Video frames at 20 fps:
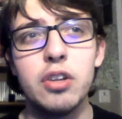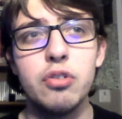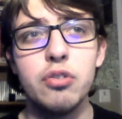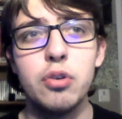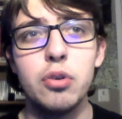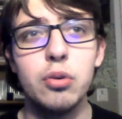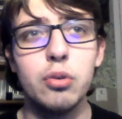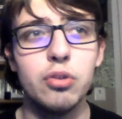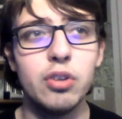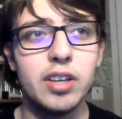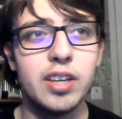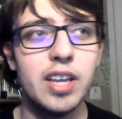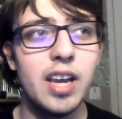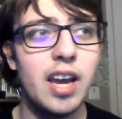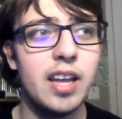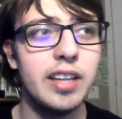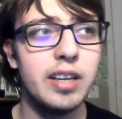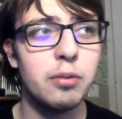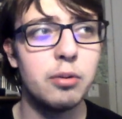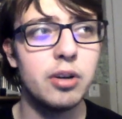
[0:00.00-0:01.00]
in the studios,
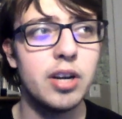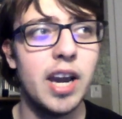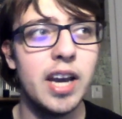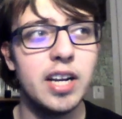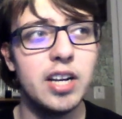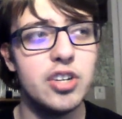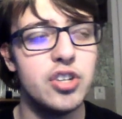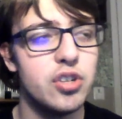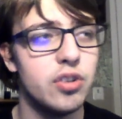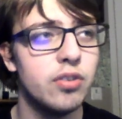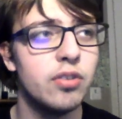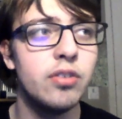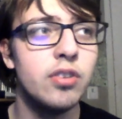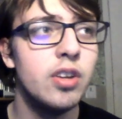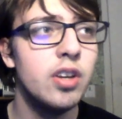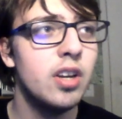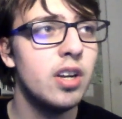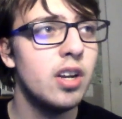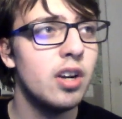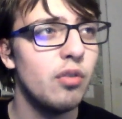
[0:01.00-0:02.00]
yeah, they were kind of
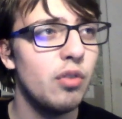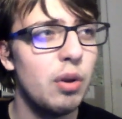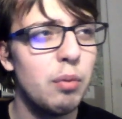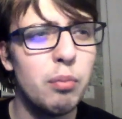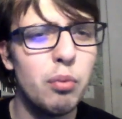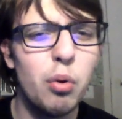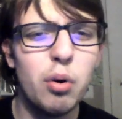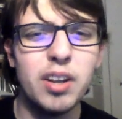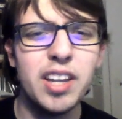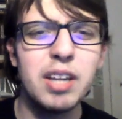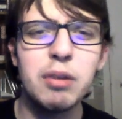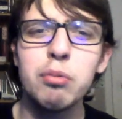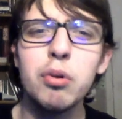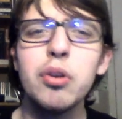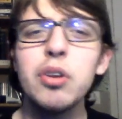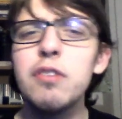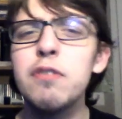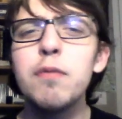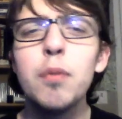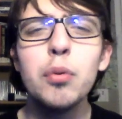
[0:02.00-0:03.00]
just, they weren't
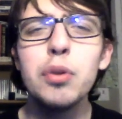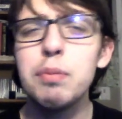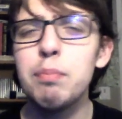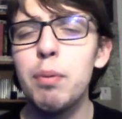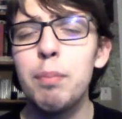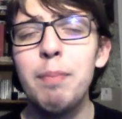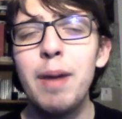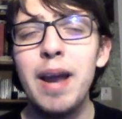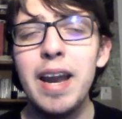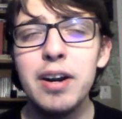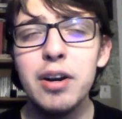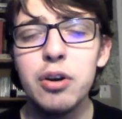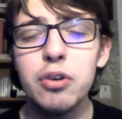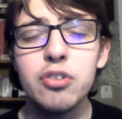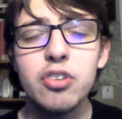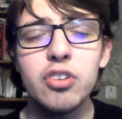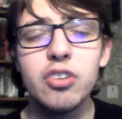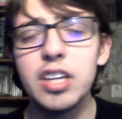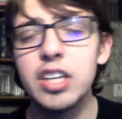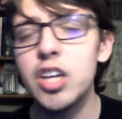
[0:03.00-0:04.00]
really fully
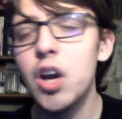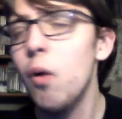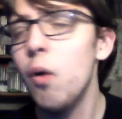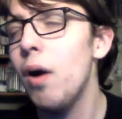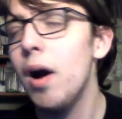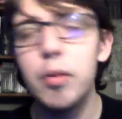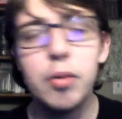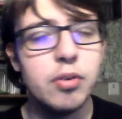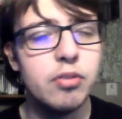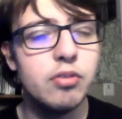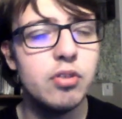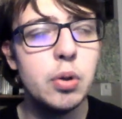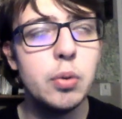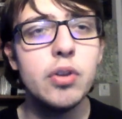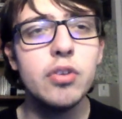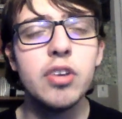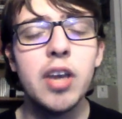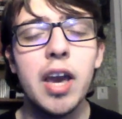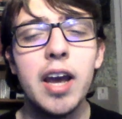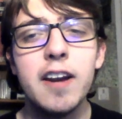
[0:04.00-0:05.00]
prepared to go out and
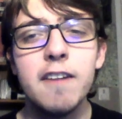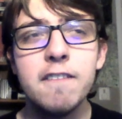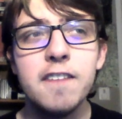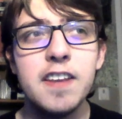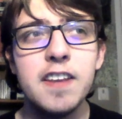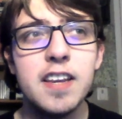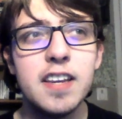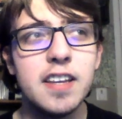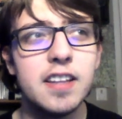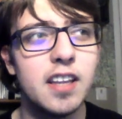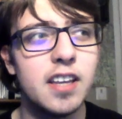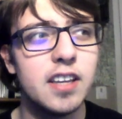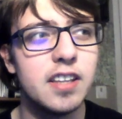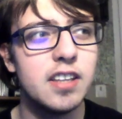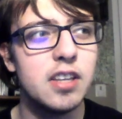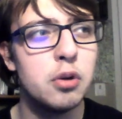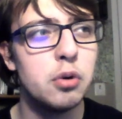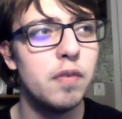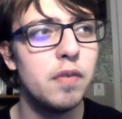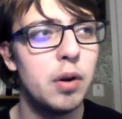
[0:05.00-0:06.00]
do this kind of thing, and
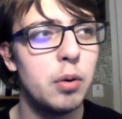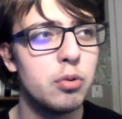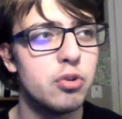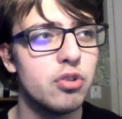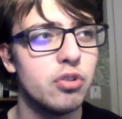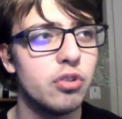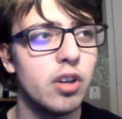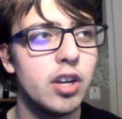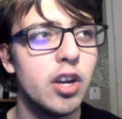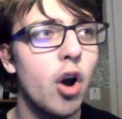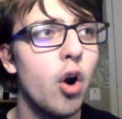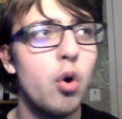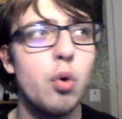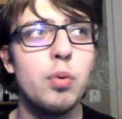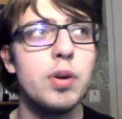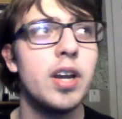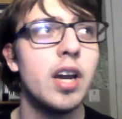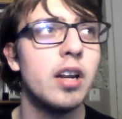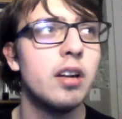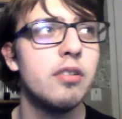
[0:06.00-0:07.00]
they were just
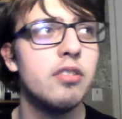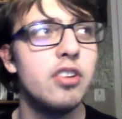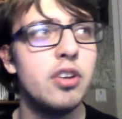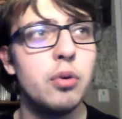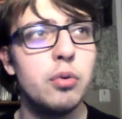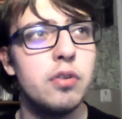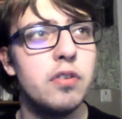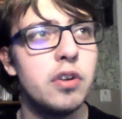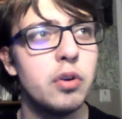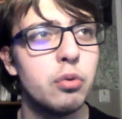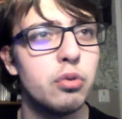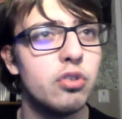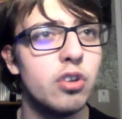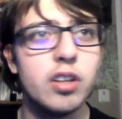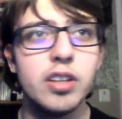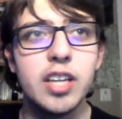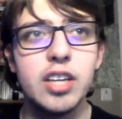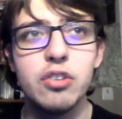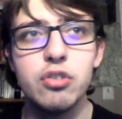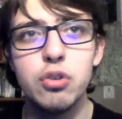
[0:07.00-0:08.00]
oh, we got to deal with
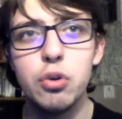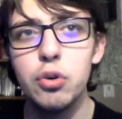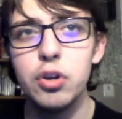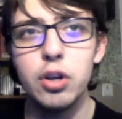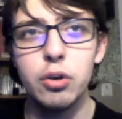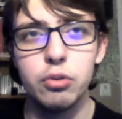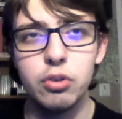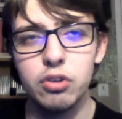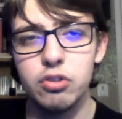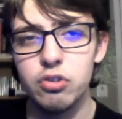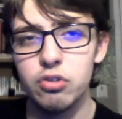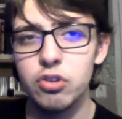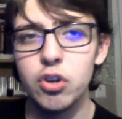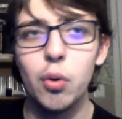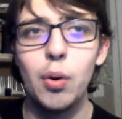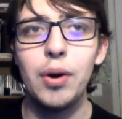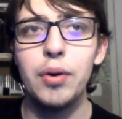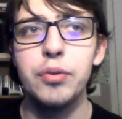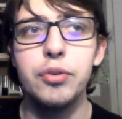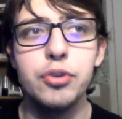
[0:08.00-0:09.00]
Sunlight Studios, let's
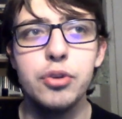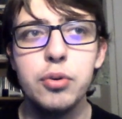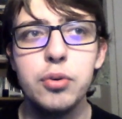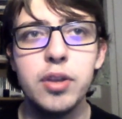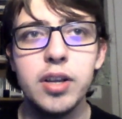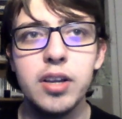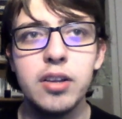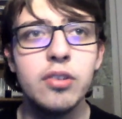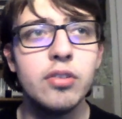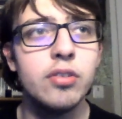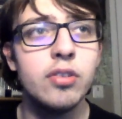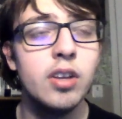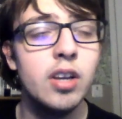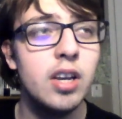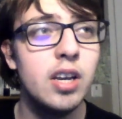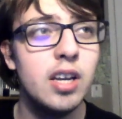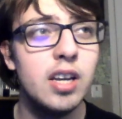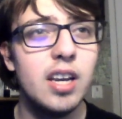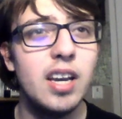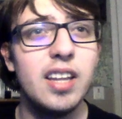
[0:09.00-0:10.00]
just go out and do this.
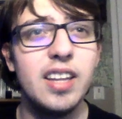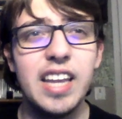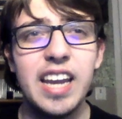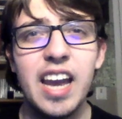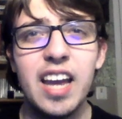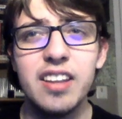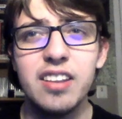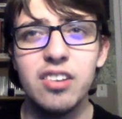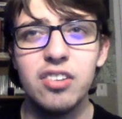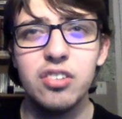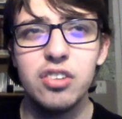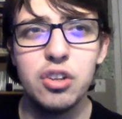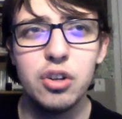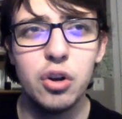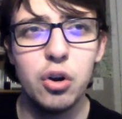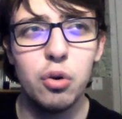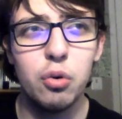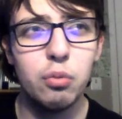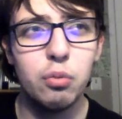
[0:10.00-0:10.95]
And they had this